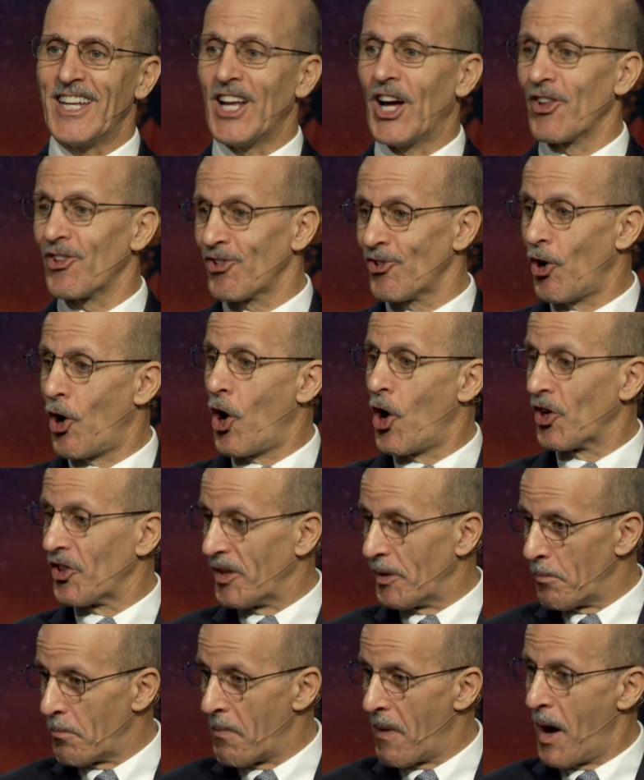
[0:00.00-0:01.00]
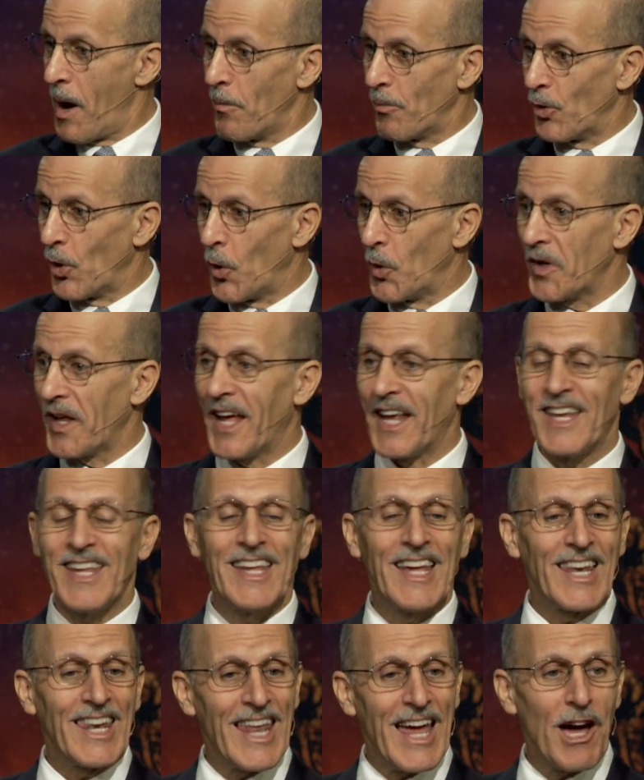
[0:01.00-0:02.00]
a song that Mom wrote, and he
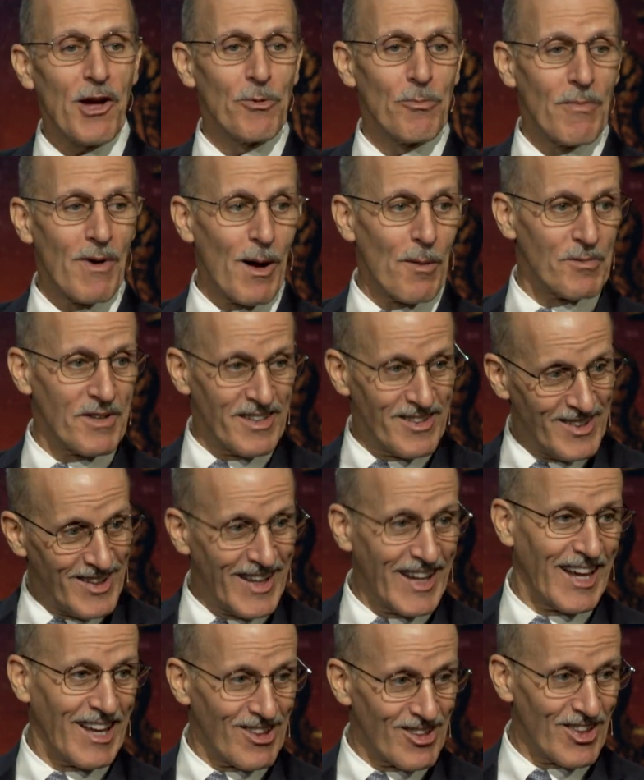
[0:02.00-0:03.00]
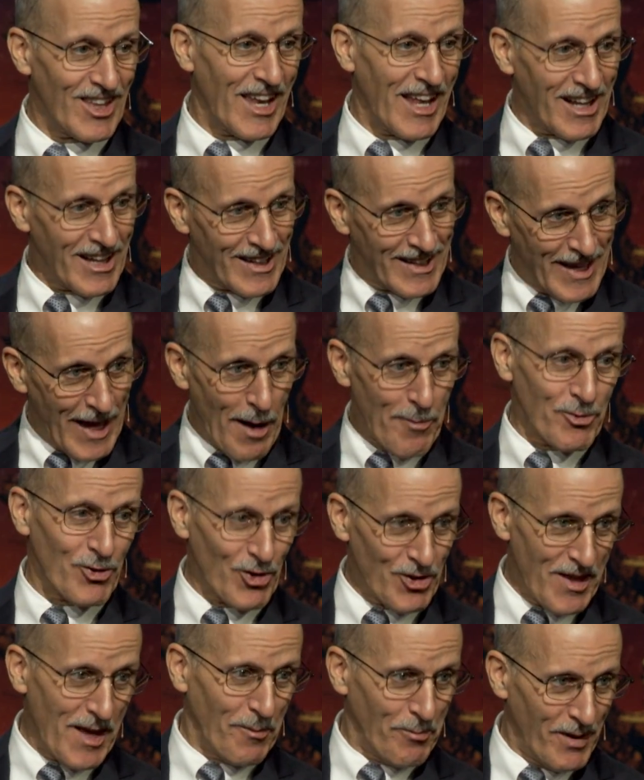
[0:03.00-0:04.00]
allowed Mom to dance, and I captured
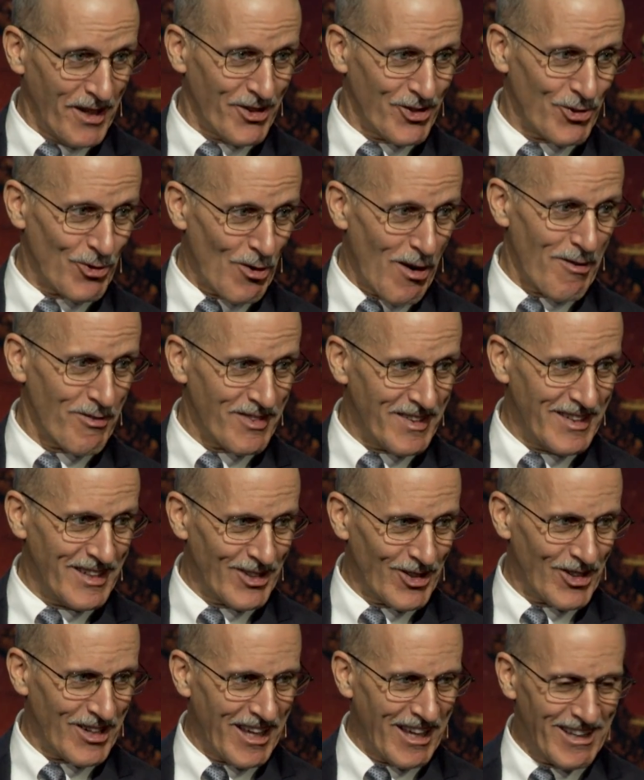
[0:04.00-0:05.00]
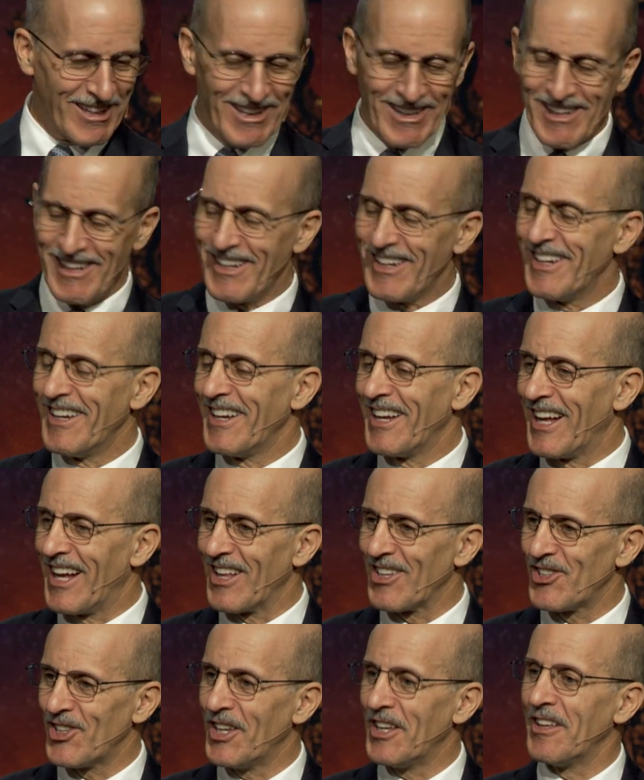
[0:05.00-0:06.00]
that picture off the internet. And
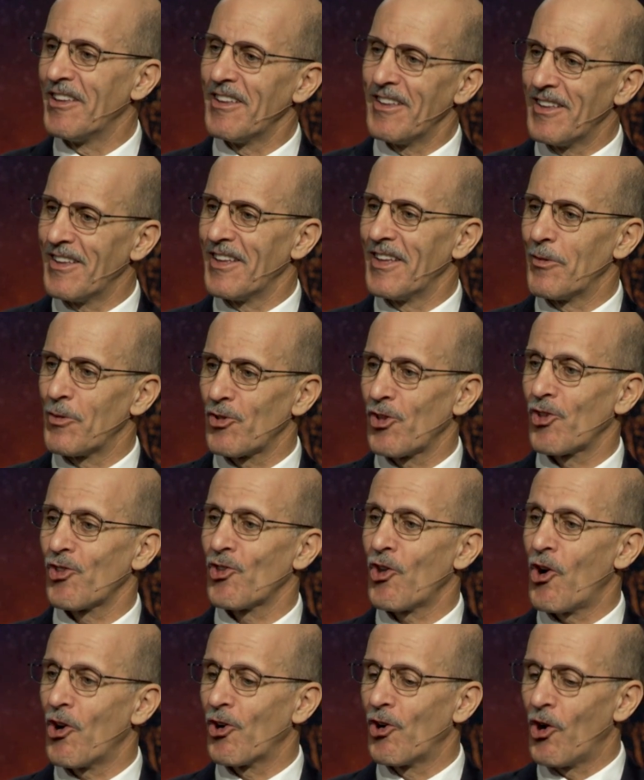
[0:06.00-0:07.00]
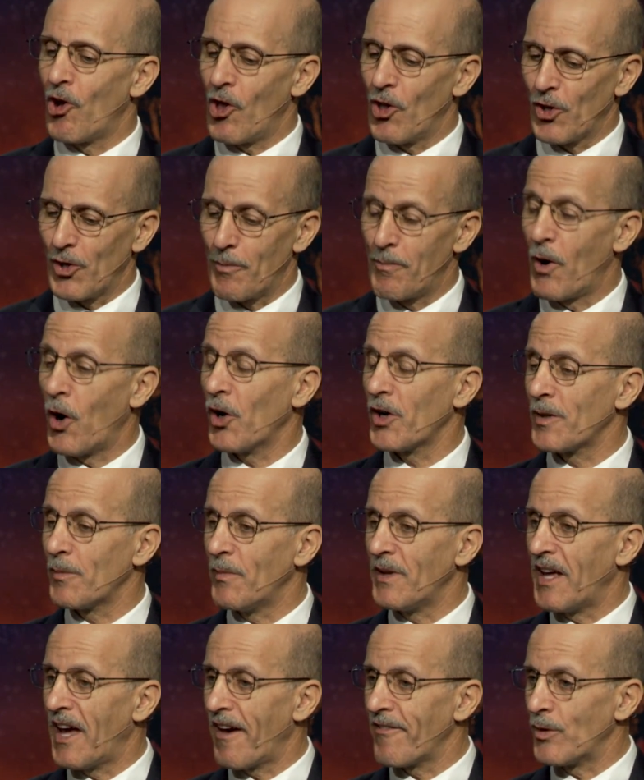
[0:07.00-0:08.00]
it was a song called Pardon Me,
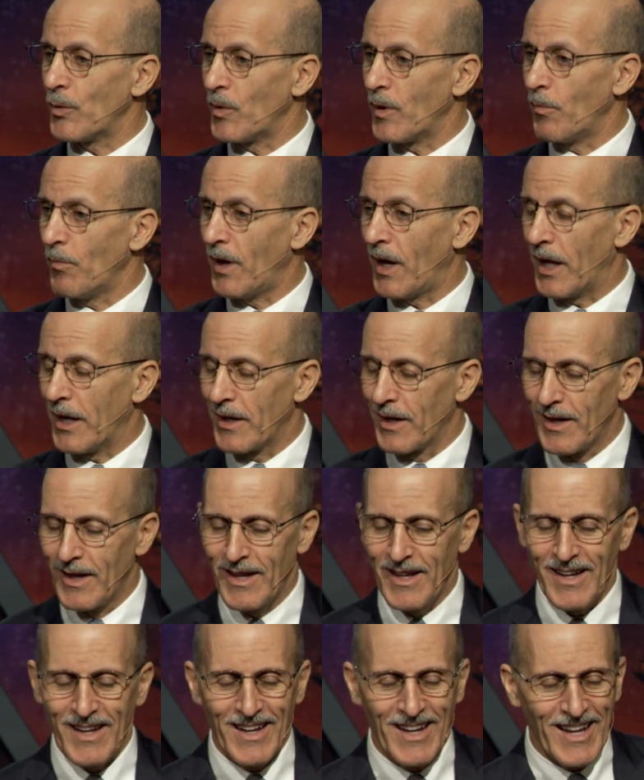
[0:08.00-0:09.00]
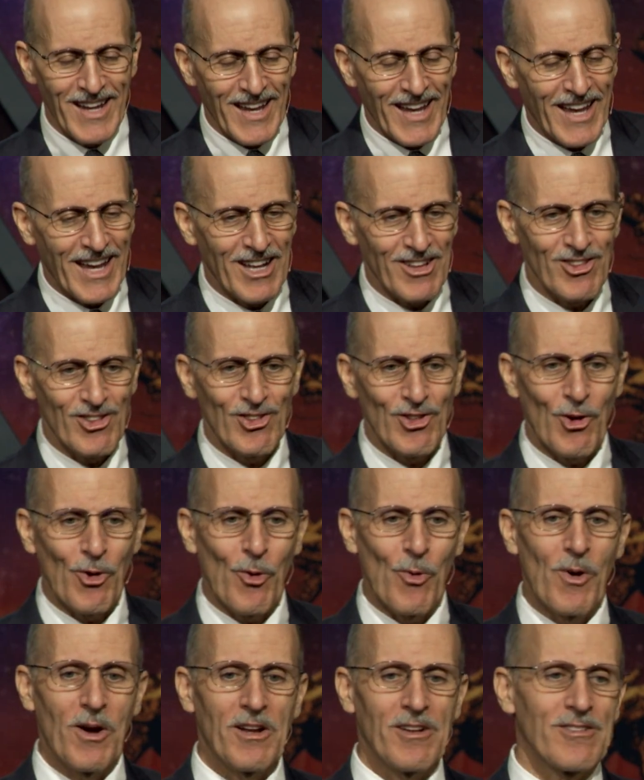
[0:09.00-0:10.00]
Haven't We Met? And
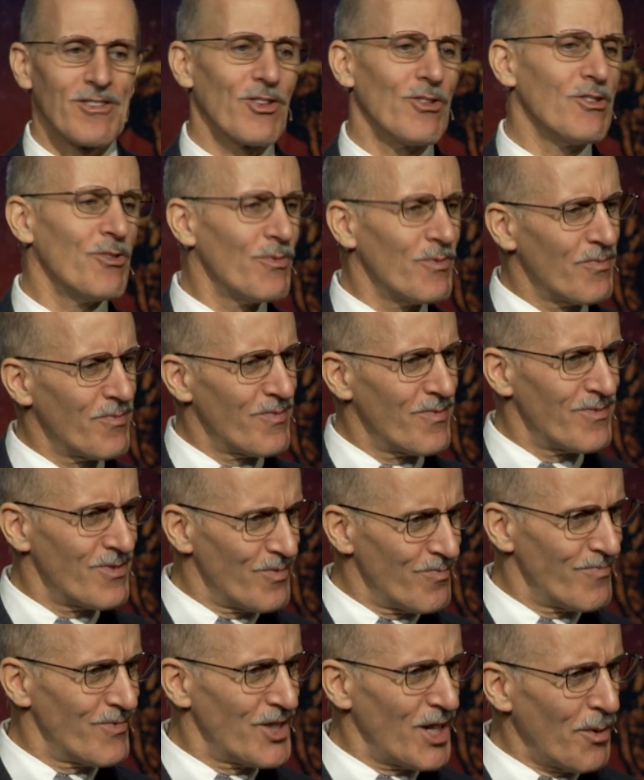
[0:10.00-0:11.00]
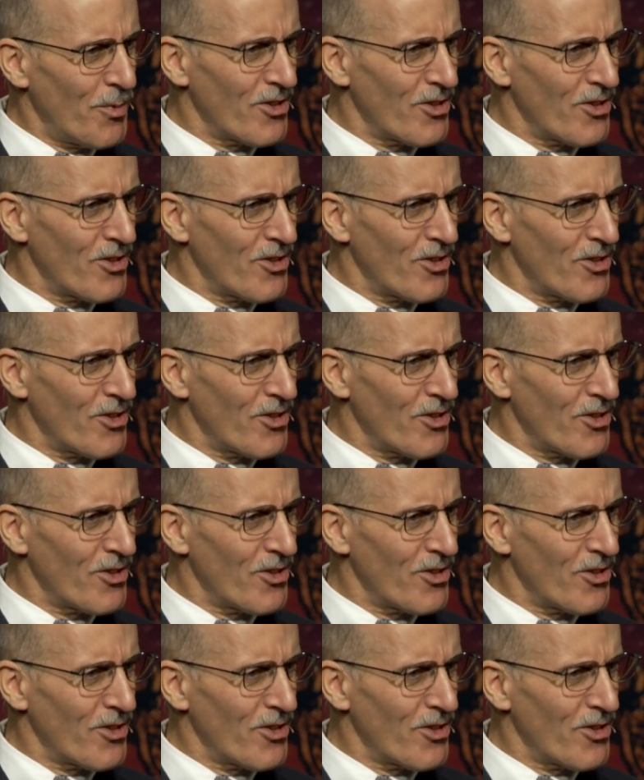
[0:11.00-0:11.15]
so she was